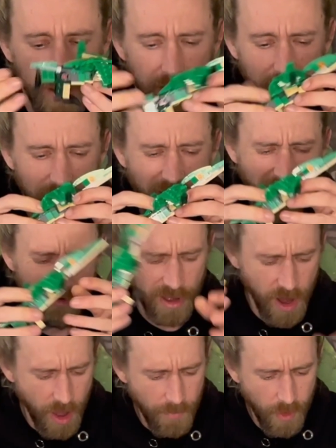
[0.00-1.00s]
There are a
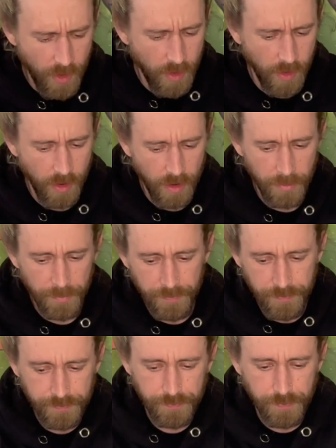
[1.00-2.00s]
lot more
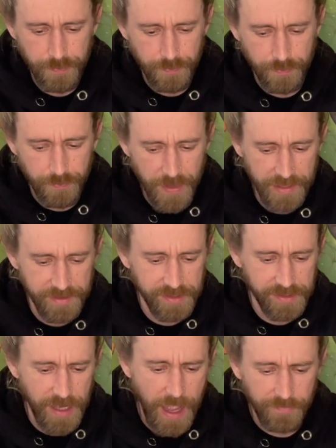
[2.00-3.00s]

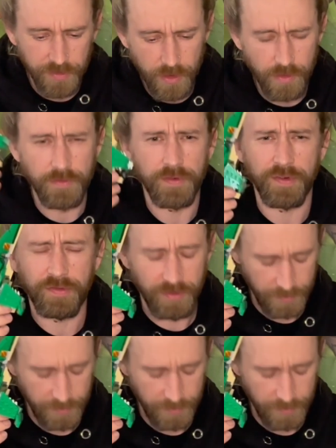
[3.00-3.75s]
bits left over from